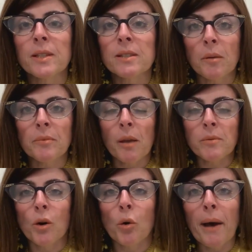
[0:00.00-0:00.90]

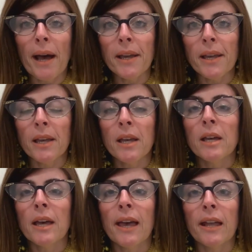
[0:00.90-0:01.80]
Sometimes go by,
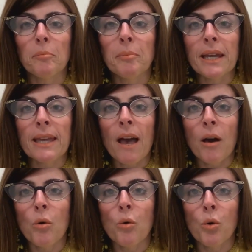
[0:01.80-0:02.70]
and
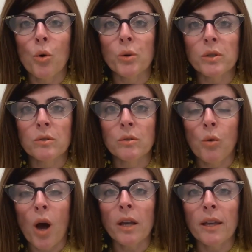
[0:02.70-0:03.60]
Benaiah, who was
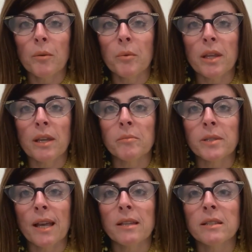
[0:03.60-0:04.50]
walking with him,
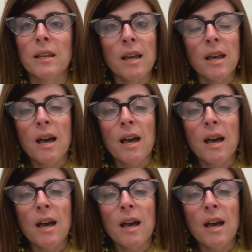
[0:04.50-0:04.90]
says,